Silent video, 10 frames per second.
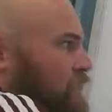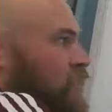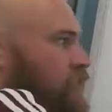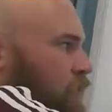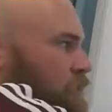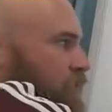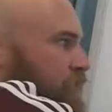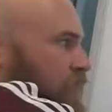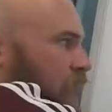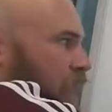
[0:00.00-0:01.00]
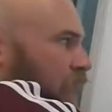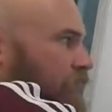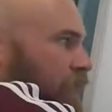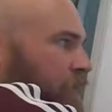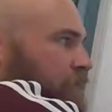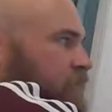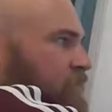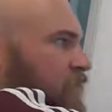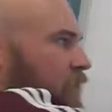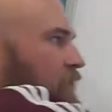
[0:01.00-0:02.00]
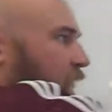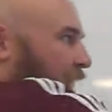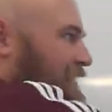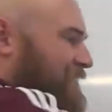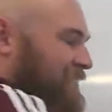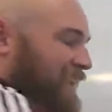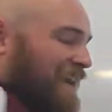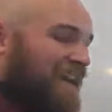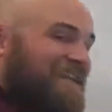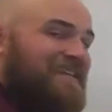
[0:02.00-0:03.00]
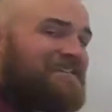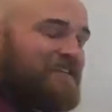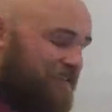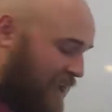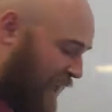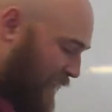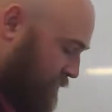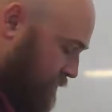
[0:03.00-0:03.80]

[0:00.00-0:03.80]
the number of carbons on either side is the same,